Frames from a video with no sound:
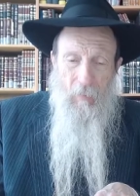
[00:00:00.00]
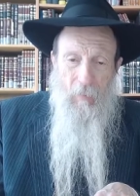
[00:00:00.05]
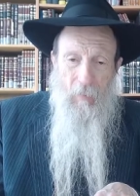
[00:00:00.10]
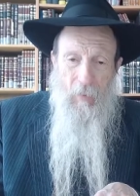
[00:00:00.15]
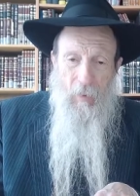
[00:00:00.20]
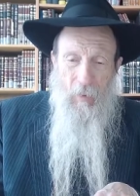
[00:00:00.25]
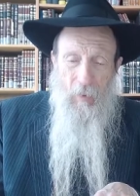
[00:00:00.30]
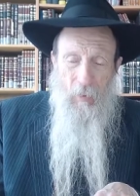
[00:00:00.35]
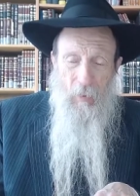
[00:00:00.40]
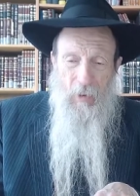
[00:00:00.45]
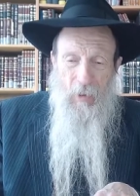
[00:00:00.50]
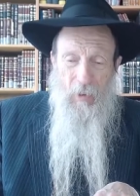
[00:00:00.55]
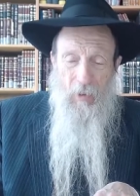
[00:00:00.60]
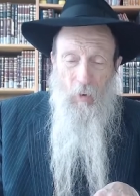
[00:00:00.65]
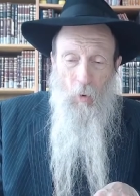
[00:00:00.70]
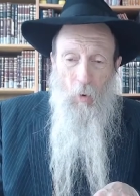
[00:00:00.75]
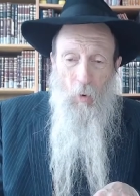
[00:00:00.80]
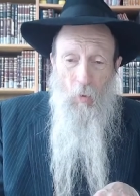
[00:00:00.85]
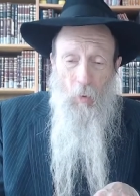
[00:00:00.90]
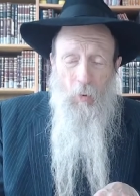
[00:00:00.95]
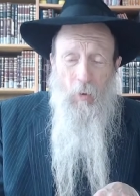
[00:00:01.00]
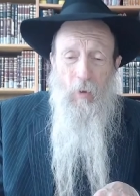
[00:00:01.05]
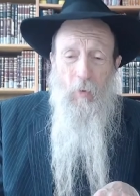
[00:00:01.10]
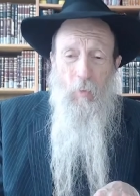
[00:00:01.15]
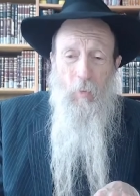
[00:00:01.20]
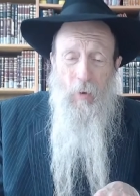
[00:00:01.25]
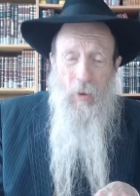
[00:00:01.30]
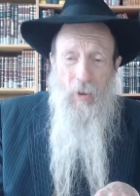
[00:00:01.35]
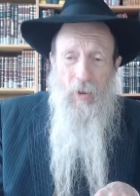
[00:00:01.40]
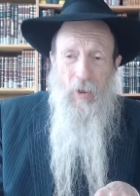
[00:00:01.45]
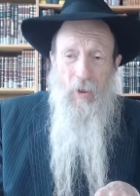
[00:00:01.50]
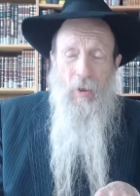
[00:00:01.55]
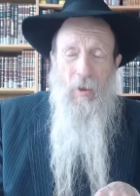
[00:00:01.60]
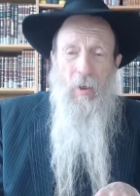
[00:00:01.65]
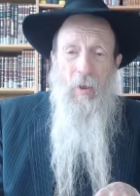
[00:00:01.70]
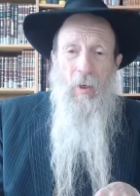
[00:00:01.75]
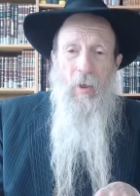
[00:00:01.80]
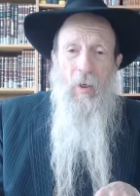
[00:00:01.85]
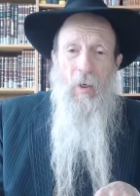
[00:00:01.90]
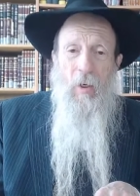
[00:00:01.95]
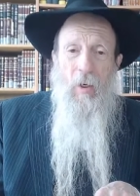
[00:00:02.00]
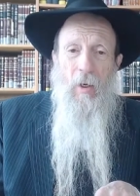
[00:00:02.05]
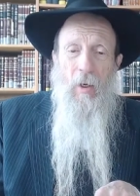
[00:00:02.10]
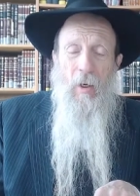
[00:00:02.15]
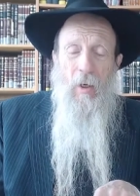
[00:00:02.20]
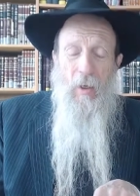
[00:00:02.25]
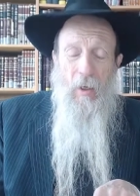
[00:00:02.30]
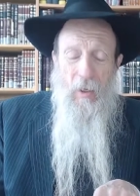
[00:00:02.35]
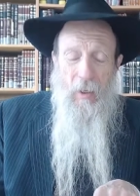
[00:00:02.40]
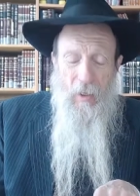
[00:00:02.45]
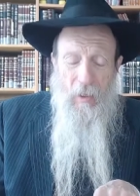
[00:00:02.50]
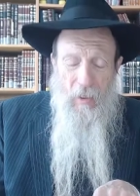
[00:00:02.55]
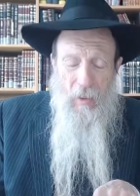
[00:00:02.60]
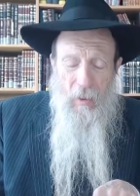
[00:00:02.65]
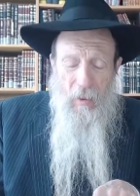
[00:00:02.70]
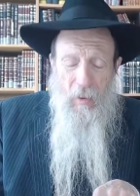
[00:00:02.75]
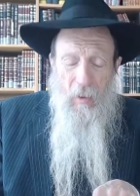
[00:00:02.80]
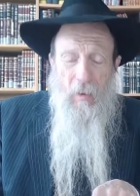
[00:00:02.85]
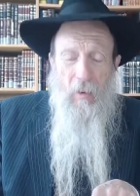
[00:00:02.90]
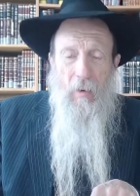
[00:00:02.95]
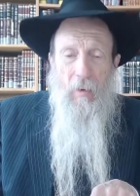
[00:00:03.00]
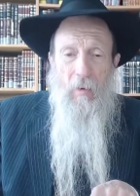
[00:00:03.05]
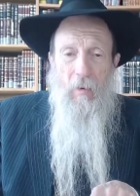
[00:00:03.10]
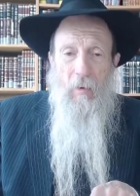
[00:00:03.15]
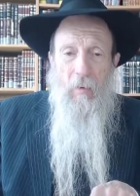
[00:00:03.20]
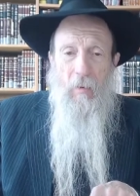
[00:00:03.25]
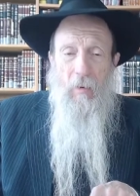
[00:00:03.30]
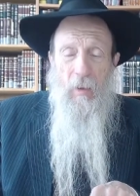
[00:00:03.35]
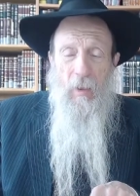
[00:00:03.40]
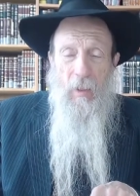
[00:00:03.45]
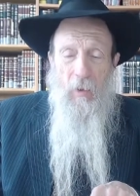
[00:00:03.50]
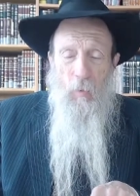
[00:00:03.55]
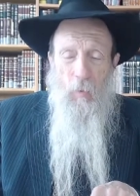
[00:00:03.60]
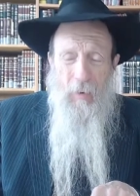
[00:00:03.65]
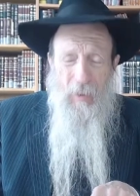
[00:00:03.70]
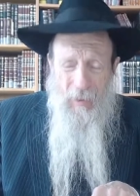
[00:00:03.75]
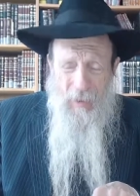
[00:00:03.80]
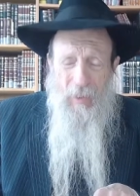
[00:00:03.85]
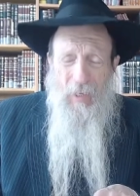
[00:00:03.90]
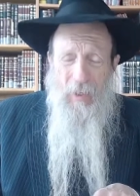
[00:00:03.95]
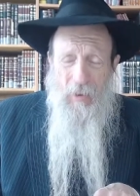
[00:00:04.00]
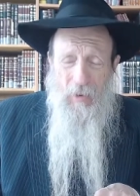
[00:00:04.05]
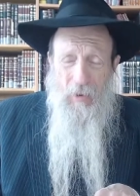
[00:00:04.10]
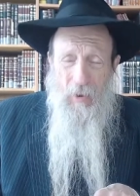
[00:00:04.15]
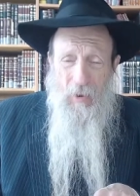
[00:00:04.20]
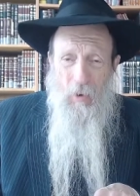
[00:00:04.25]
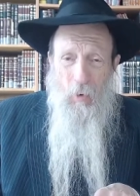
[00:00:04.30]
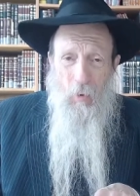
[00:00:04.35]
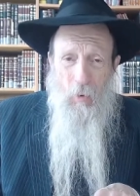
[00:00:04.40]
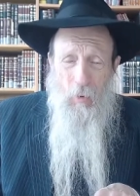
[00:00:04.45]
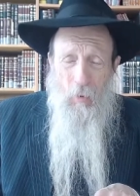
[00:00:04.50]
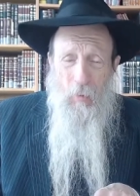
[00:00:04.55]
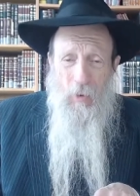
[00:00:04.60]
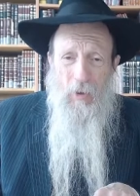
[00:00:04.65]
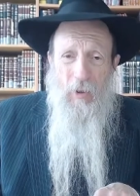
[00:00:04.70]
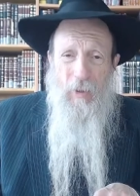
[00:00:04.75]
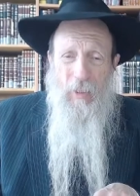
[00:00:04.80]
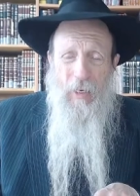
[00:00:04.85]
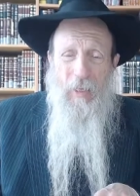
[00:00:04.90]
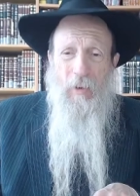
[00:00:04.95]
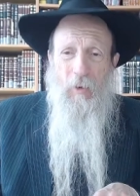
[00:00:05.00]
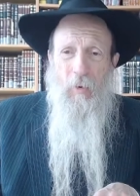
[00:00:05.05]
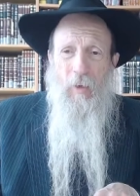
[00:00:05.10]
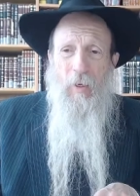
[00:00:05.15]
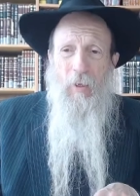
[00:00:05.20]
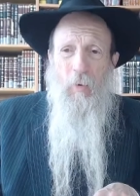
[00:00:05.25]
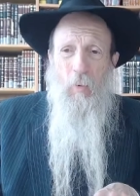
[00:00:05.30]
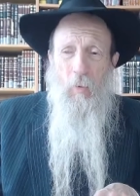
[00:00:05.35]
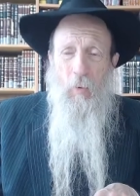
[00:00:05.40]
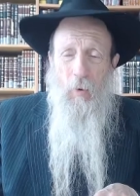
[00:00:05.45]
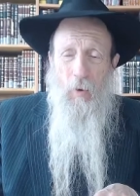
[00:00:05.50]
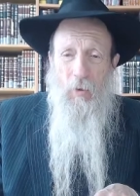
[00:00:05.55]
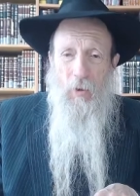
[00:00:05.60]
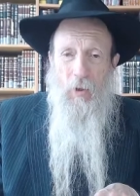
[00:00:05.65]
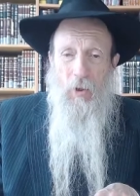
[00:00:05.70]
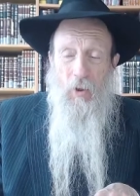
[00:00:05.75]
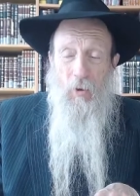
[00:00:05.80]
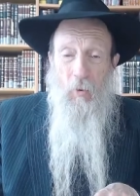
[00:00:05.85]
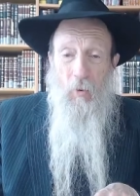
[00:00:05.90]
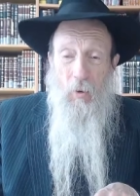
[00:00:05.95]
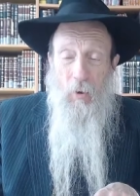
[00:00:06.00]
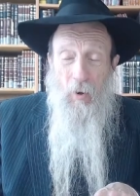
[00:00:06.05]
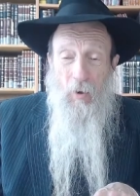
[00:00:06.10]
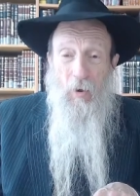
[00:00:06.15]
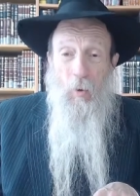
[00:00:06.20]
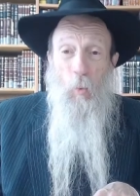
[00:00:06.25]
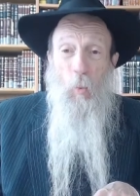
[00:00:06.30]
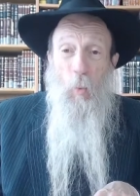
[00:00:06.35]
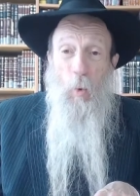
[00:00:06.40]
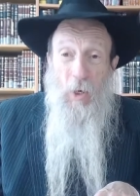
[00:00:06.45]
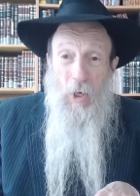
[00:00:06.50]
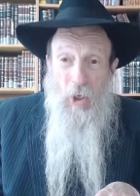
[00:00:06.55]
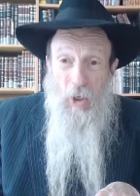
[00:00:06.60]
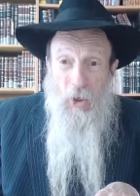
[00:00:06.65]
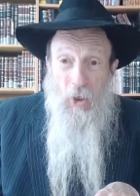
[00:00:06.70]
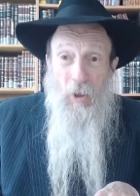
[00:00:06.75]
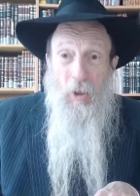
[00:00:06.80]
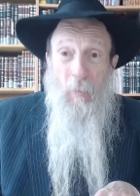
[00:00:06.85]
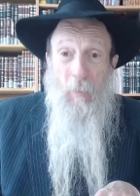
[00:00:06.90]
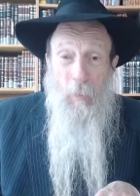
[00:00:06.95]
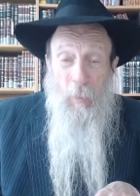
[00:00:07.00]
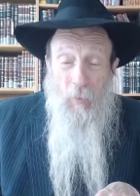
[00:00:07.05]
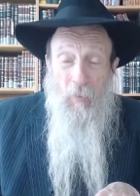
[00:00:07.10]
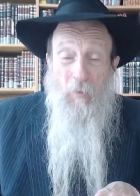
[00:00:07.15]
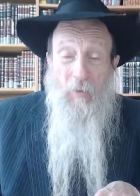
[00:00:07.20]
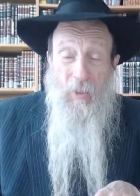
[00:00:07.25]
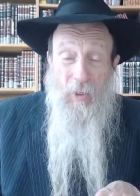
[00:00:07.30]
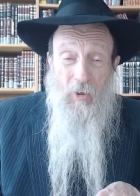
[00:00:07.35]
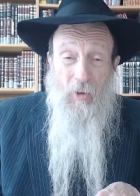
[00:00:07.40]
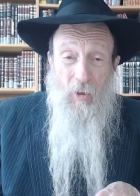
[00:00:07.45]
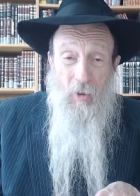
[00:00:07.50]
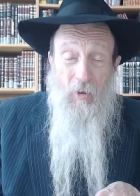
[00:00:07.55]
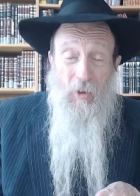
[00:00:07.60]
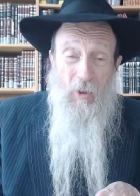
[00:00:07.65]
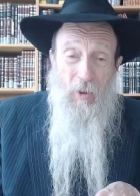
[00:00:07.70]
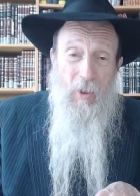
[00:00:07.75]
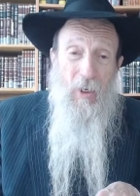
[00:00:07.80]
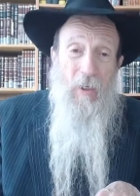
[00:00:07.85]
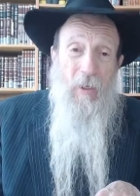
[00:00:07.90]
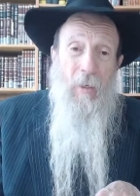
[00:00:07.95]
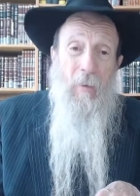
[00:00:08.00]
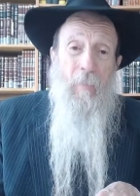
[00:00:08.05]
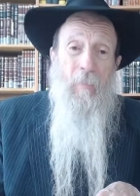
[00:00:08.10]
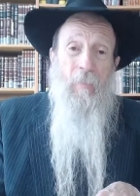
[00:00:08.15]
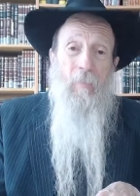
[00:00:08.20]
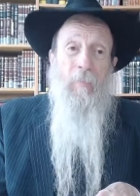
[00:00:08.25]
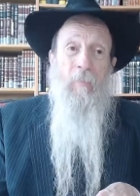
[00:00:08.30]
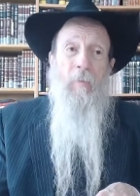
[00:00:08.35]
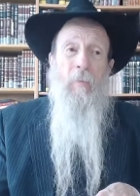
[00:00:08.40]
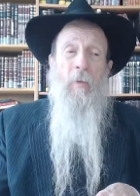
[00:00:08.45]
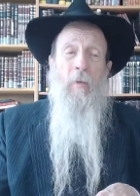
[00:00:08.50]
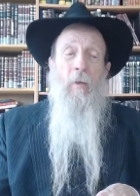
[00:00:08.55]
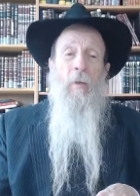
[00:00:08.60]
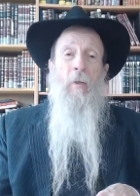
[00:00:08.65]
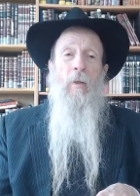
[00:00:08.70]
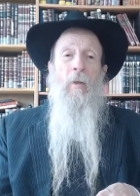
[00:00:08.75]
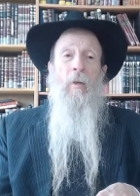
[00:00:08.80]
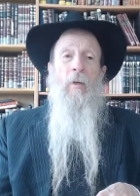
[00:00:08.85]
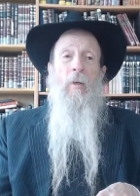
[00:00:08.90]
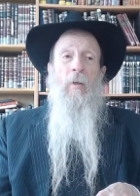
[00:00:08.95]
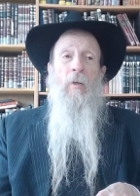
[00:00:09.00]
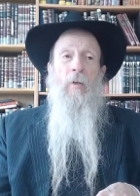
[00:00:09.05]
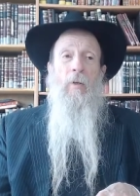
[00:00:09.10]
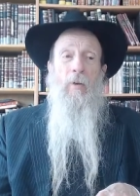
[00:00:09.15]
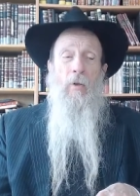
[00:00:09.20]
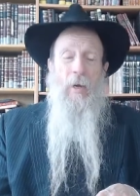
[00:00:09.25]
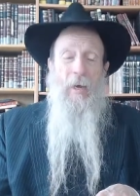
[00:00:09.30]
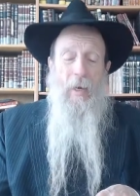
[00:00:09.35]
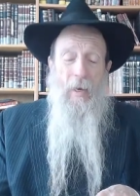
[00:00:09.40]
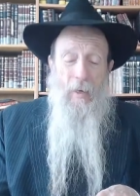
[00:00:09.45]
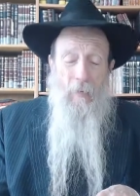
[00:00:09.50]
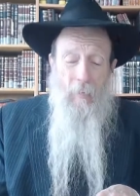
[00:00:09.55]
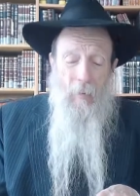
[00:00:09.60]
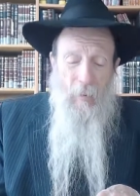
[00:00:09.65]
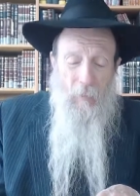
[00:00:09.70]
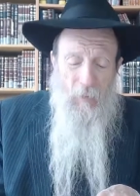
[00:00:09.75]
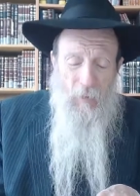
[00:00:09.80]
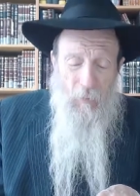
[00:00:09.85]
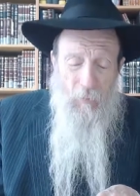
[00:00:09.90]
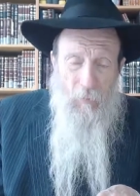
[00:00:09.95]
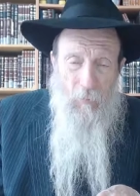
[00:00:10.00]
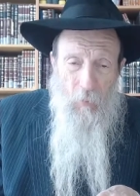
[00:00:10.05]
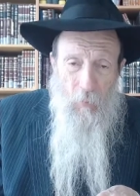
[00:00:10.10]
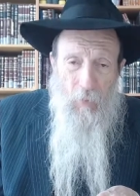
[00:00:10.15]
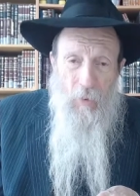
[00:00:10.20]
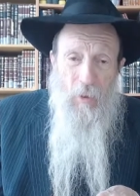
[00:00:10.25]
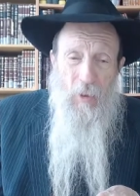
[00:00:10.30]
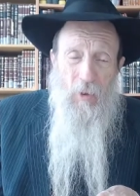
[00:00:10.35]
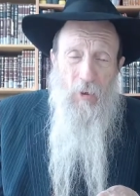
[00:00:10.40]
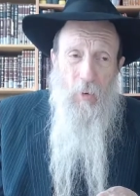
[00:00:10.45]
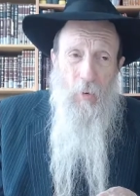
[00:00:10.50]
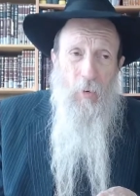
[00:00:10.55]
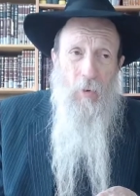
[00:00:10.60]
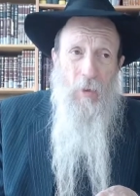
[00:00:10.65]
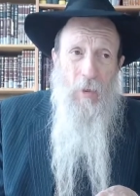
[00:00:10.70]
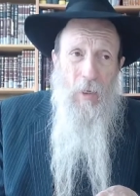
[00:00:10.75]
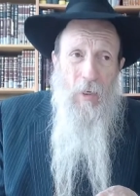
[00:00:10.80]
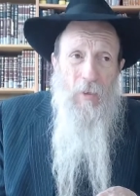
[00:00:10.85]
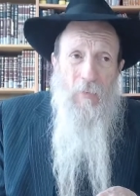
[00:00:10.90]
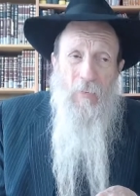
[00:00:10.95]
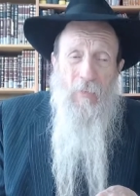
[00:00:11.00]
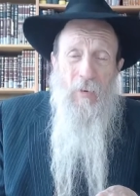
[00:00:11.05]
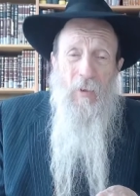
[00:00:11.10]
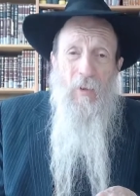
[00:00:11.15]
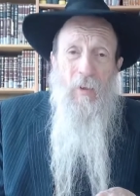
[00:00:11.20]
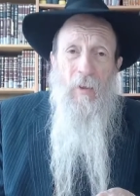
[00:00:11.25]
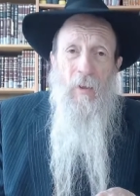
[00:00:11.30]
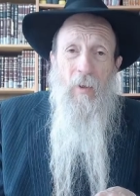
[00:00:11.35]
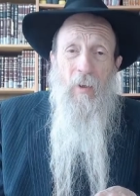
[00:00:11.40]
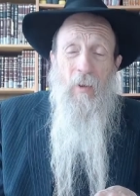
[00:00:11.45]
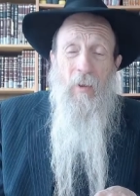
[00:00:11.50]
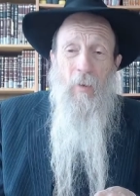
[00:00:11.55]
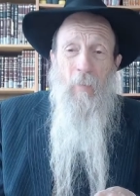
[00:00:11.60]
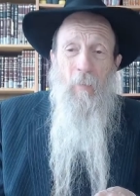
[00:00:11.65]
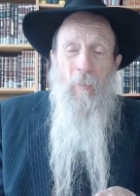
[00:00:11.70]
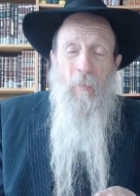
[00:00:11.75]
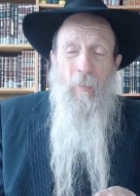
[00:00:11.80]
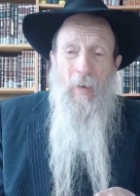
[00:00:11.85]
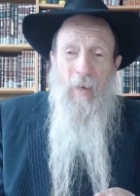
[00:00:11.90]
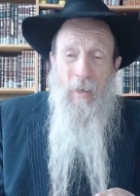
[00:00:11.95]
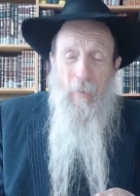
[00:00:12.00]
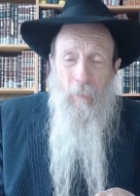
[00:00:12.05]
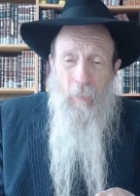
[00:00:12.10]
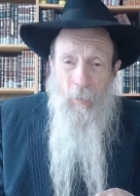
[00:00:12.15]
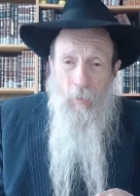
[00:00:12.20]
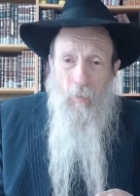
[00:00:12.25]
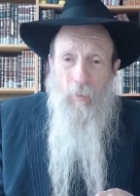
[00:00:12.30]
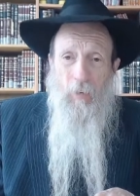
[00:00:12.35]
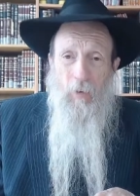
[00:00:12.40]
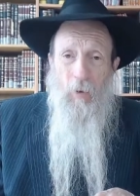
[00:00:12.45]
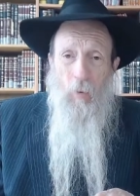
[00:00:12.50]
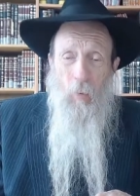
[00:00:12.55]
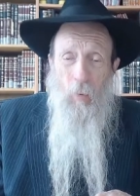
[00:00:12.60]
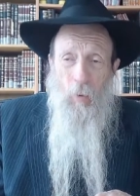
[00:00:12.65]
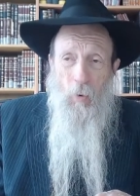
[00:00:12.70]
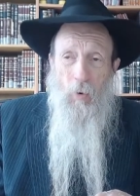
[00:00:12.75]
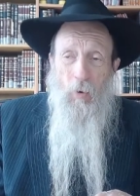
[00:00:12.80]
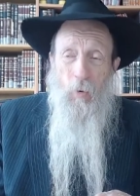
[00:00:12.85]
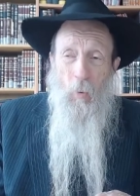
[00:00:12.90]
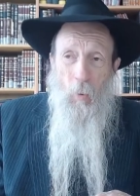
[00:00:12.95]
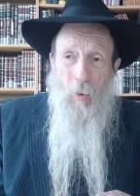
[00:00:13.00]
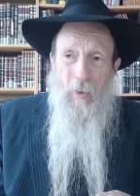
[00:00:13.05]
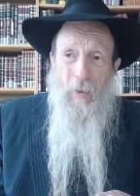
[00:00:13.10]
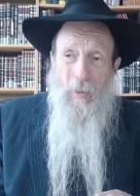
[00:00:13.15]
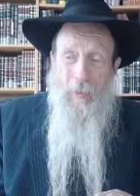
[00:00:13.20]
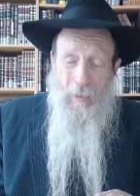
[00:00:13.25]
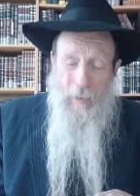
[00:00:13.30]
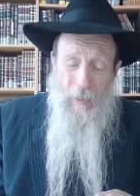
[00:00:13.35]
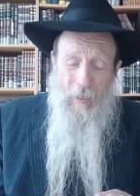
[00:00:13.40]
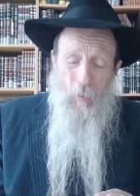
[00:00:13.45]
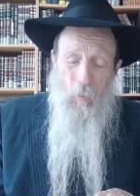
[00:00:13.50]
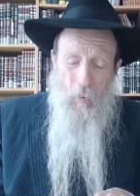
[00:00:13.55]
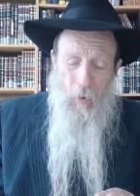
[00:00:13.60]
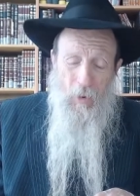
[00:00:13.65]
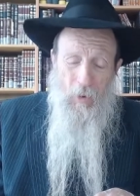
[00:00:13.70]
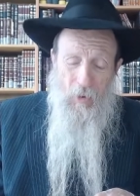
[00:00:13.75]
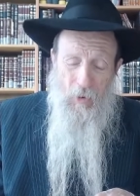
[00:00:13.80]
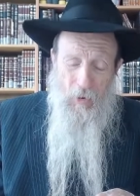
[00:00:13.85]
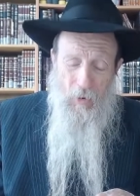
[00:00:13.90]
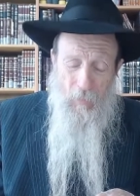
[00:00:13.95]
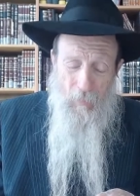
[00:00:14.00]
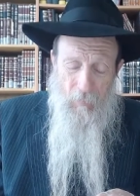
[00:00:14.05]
In other words, the only reason he he realized that the only reason God created the world is in order that we should improve it. That's called tzedakah. So Abraham devoted his whole life to ma- improving the world the way that God wants.